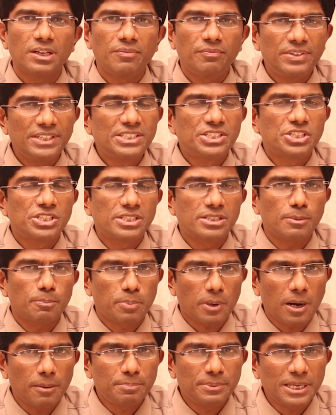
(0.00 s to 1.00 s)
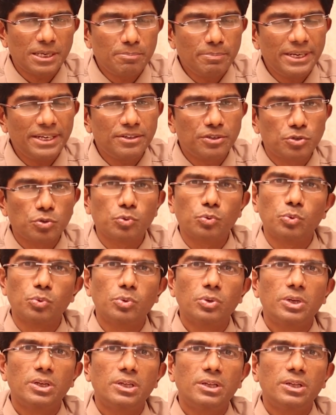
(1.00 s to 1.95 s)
which prompted me to